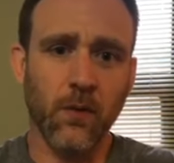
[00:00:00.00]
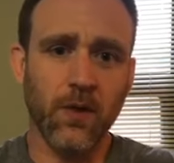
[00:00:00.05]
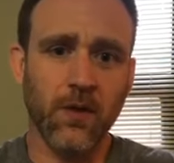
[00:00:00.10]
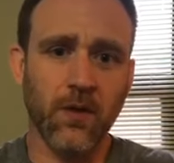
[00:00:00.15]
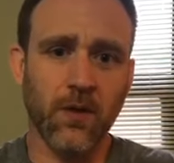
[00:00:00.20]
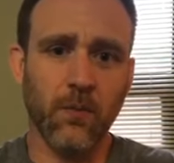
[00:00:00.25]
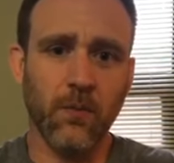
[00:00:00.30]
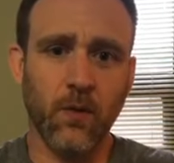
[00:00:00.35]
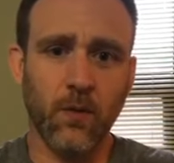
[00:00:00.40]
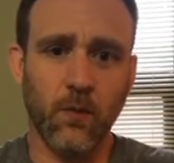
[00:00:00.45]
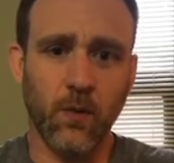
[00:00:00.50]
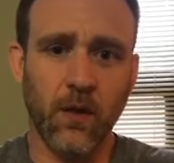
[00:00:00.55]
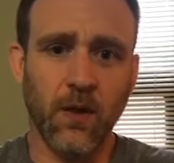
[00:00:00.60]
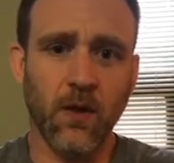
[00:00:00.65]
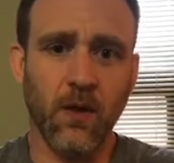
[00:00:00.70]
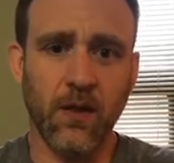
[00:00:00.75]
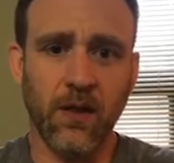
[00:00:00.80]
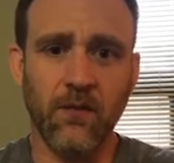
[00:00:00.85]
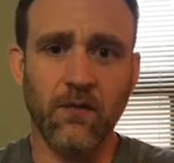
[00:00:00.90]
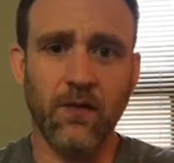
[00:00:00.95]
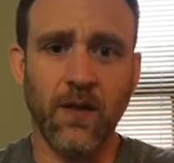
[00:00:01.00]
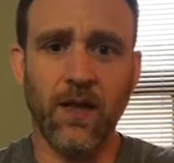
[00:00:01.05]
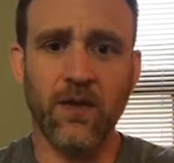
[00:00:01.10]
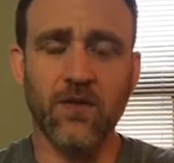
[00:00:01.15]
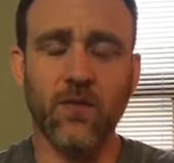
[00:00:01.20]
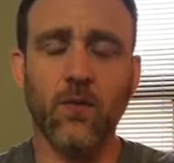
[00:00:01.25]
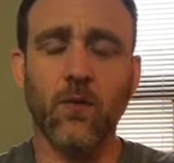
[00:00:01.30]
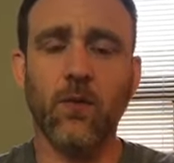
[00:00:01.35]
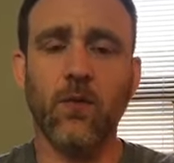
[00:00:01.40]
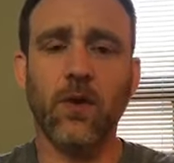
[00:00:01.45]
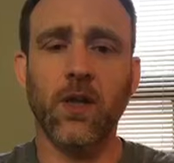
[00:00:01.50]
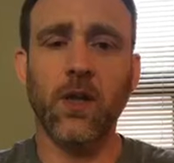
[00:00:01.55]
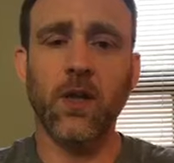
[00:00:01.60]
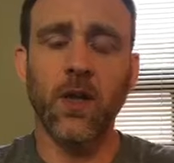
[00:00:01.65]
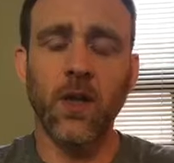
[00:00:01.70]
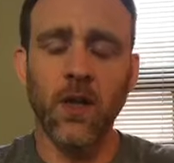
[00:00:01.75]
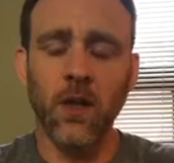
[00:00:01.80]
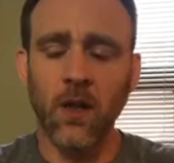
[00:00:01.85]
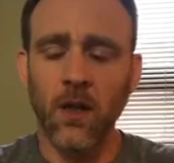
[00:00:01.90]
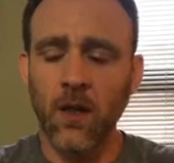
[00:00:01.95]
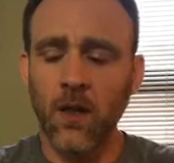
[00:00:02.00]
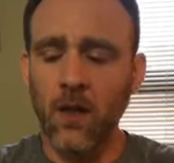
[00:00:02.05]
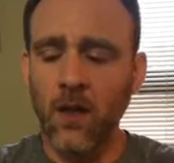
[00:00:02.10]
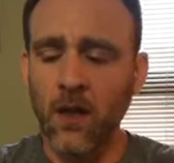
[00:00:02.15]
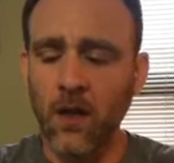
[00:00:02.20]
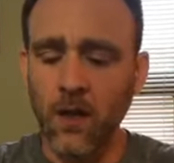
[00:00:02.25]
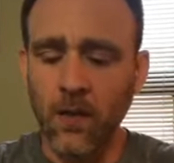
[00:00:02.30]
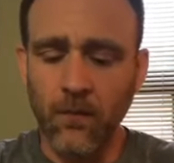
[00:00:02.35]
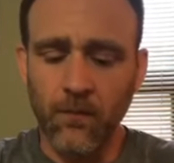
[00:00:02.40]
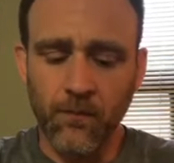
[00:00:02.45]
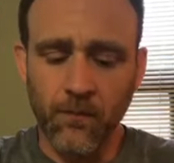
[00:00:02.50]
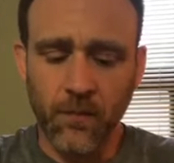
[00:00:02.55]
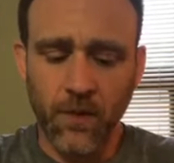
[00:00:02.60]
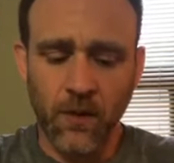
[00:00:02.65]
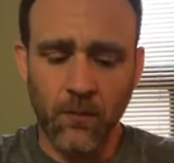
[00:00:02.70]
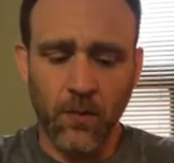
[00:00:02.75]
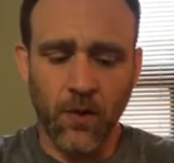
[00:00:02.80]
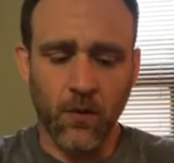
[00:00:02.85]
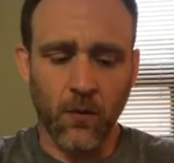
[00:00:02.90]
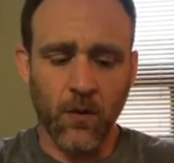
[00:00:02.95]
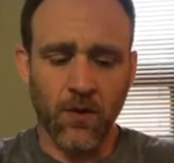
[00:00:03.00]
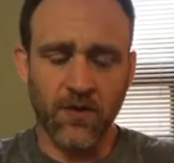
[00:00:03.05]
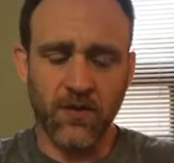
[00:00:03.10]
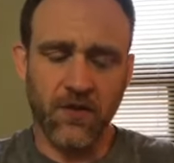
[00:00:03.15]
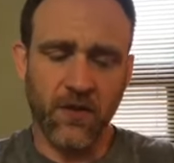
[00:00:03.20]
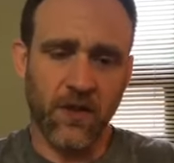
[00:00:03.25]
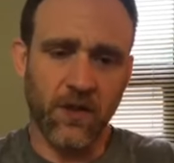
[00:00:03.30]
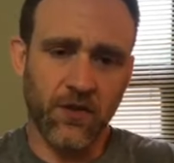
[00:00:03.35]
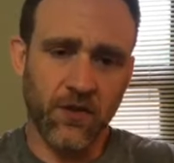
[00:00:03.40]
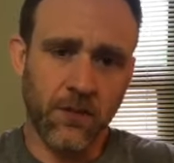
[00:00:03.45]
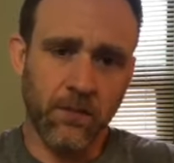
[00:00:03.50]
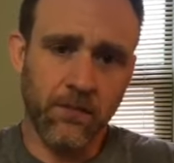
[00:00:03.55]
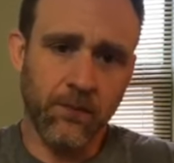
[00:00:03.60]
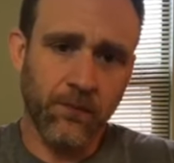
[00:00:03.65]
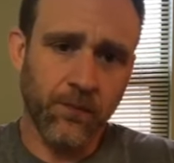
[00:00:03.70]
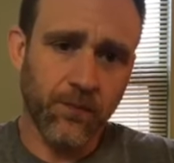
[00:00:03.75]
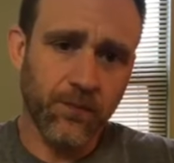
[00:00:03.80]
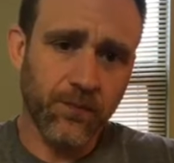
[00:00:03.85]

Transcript: We talk about what we call advanced rolling in my organization.